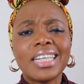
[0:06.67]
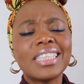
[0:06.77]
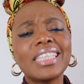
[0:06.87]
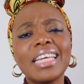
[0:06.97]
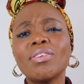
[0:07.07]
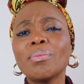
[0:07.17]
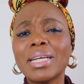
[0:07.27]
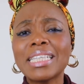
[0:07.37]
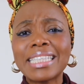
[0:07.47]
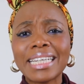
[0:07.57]
It's even
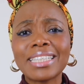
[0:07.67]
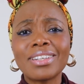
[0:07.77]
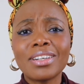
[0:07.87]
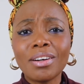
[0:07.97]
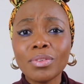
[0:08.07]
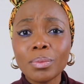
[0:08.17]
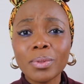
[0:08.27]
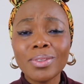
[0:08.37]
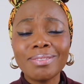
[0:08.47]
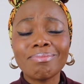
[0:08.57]
made sex uncomfortable,